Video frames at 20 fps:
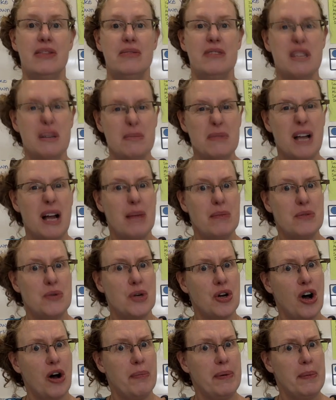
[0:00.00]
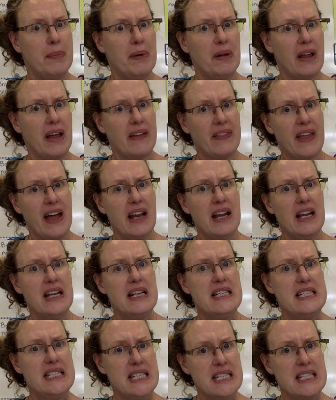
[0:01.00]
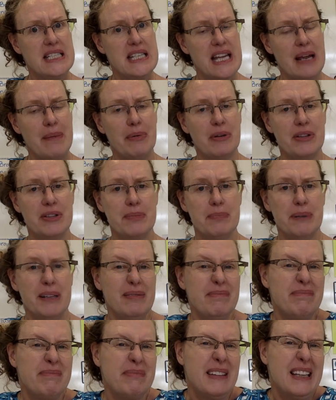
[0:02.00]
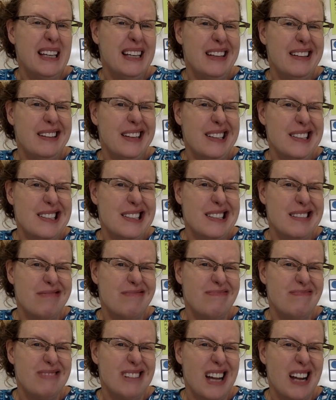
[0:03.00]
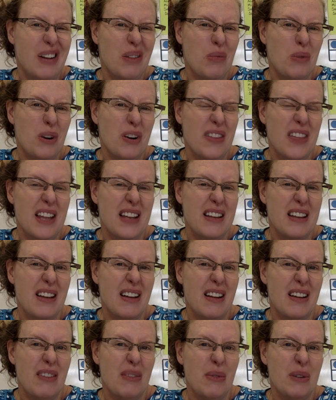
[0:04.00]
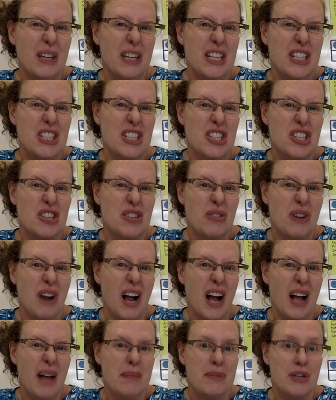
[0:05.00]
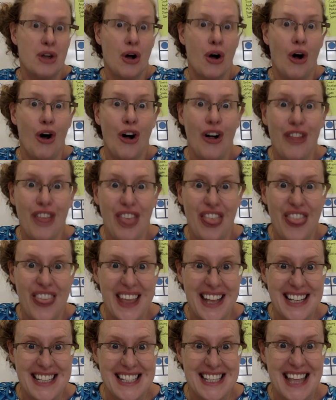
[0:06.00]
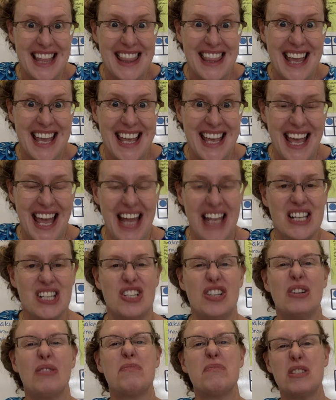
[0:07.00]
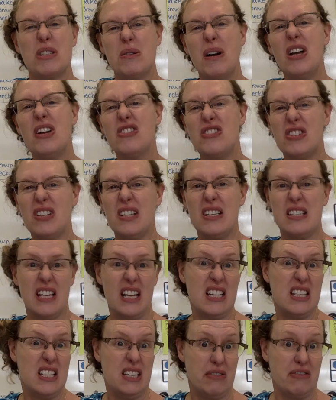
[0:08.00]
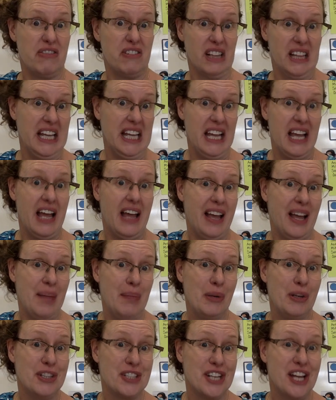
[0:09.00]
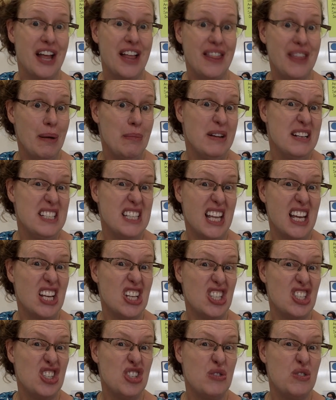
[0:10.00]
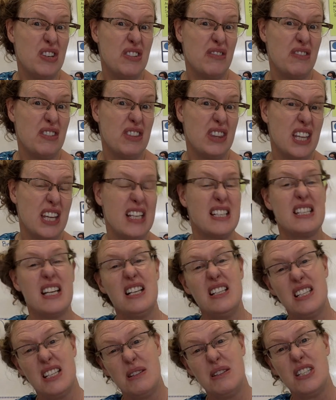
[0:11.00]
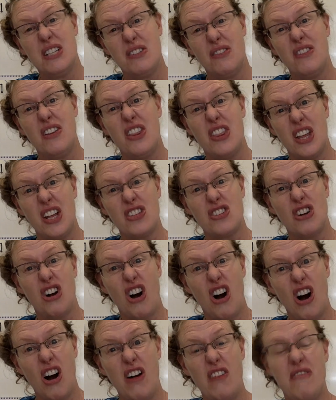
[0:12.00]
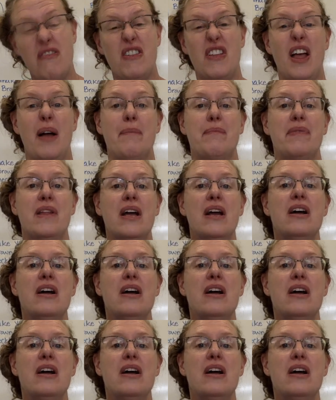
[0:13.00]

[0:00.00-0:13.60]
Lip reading: Sometimes we call people like that disabled, but that's not a word that really describes all the things that they can do. So I usually say differently abled. That means they can do different things, and some different things are hard for them.